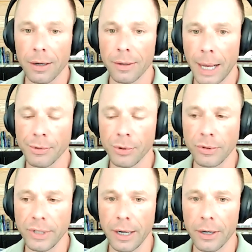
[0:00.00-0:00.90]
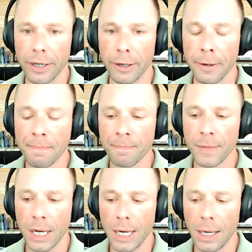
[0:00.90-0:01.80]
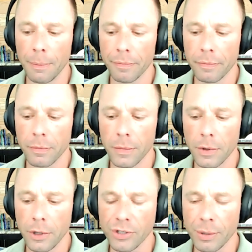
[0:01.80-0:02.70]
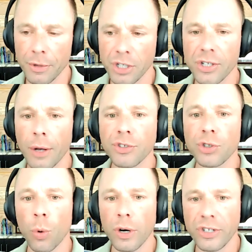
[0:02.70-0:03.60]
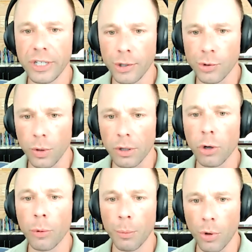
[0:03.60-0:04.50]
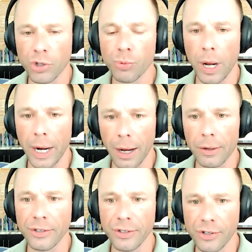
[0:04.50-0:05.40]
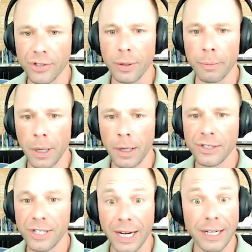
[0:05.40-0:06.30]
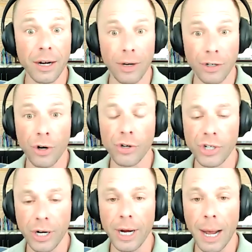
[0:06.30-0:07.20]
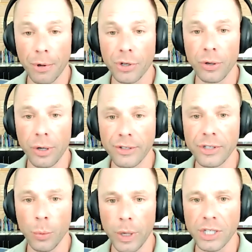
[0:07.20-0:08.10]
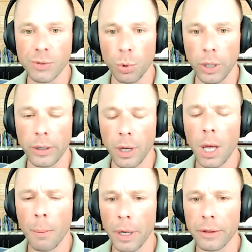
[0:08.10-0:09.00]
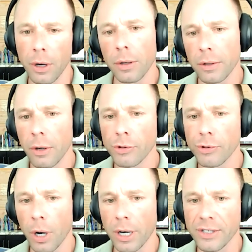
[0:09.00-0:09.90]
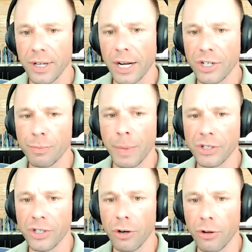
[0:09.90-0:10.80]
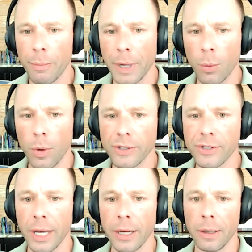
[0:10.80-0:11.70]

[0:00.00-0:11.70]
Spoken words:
absolute tear here. Some of the self-storage deals were a little bit more spread out because there's some secondary and tertiary opportunities that we exploit. But those markets that I just mentioned are the big ones that